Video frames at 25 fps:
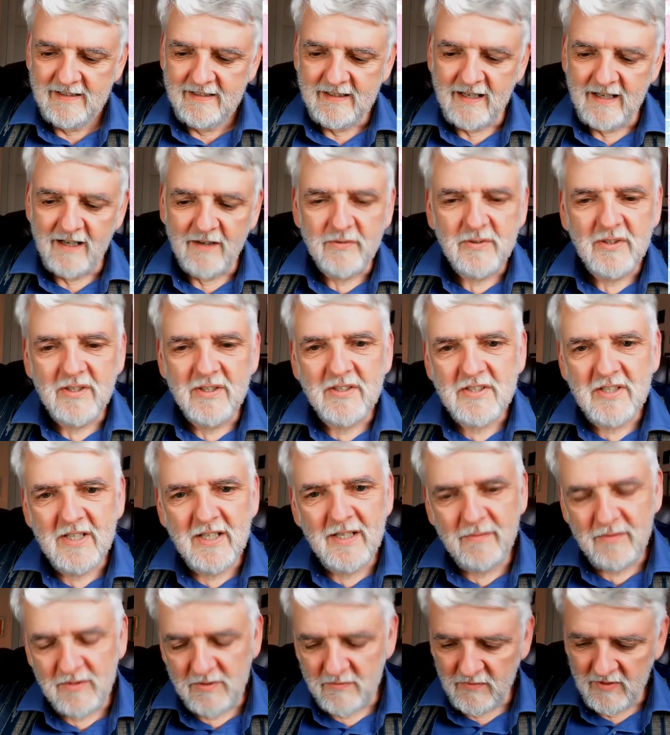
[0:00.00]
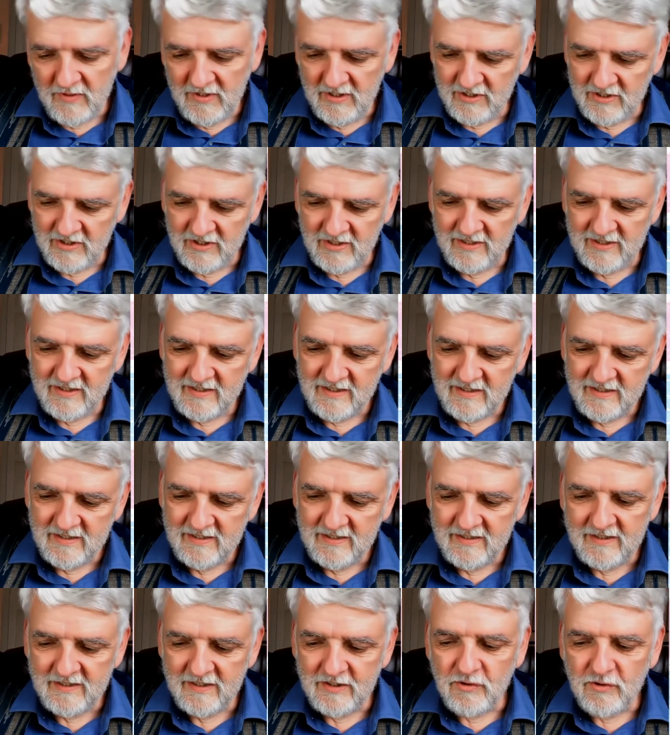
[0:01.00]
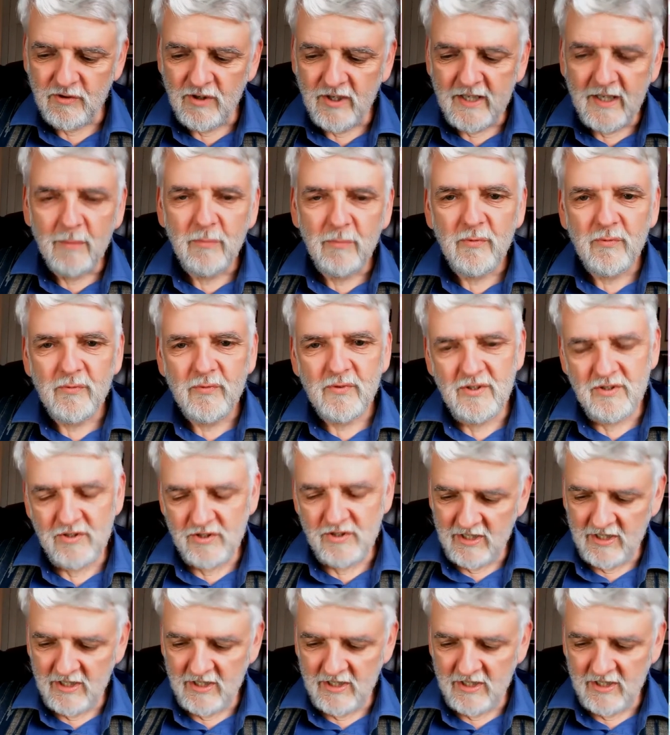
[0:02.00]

After the service finishes, a triumphant